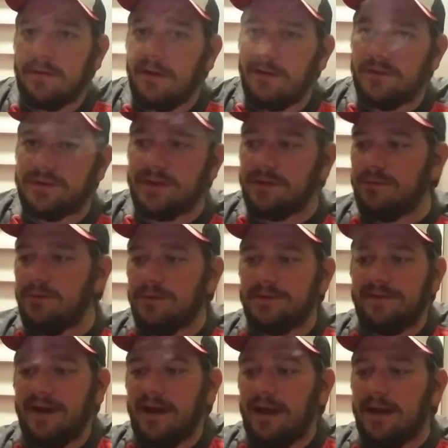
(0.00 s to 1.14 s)
Toasted was
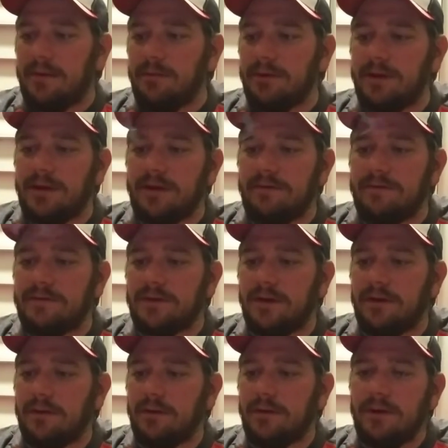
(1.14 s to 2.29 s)
fine, I believe,
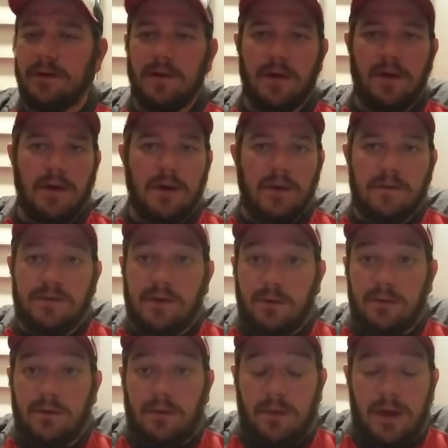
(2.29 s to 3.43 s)
so
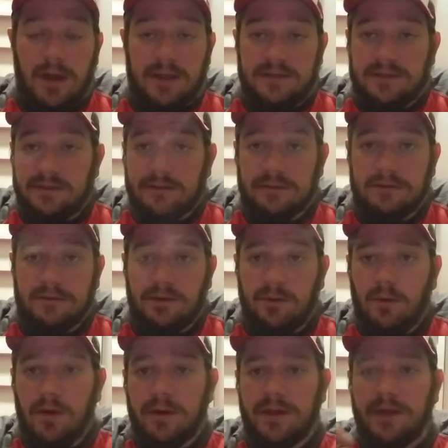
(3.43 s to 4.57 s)
don't know why it's a little
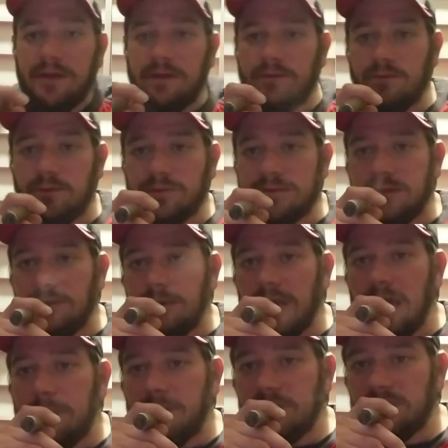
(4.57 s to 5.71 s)
wonky. We'll see what
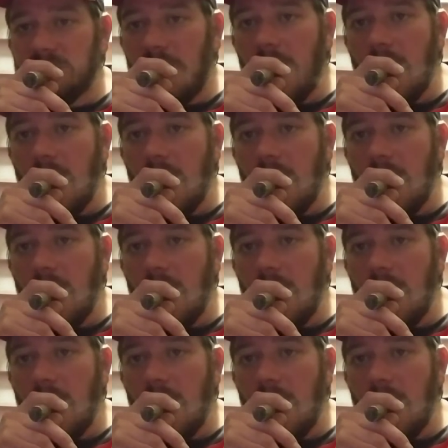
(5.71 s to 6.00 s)
happens.